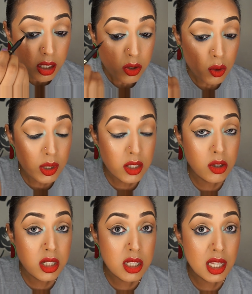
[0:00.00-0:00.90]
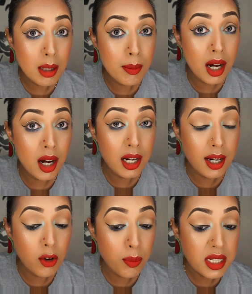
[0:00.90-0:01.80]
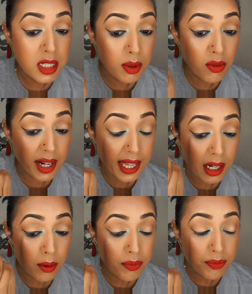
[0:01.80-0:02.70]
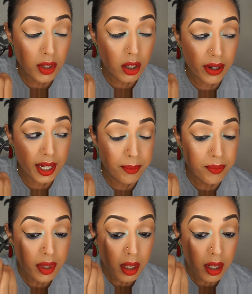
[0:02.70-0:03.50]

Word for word: It's always good to see that my eyeliner appears to be running out. Great.